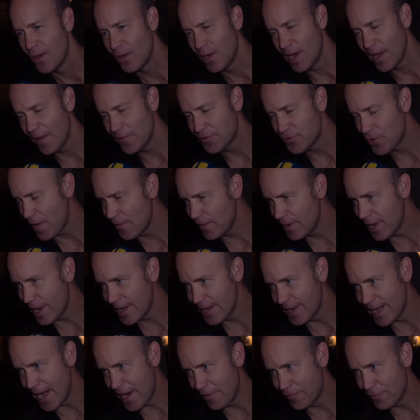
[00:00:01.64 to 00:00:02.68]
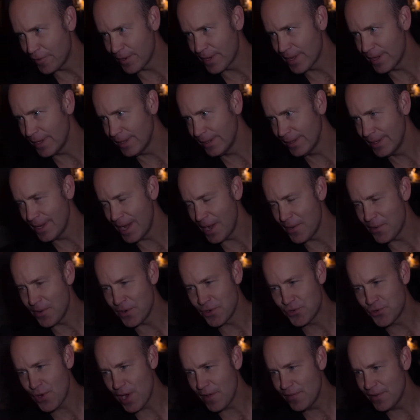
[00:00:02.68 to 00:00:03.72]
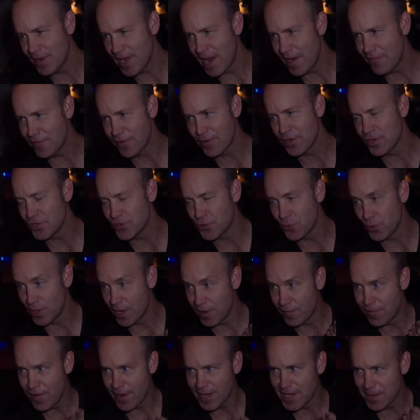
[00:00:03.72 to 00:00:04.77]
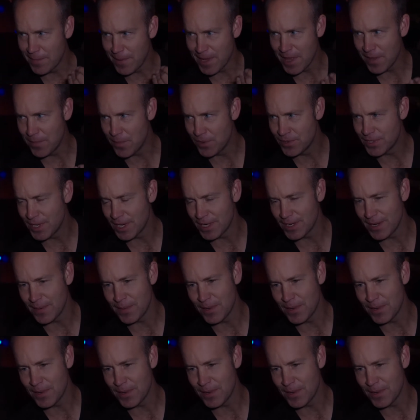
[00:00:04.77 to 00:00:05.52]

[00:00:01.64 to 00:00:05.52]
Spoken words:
I've traveled a lot in Africa, and when you travel in Africa, you're really affected by the music.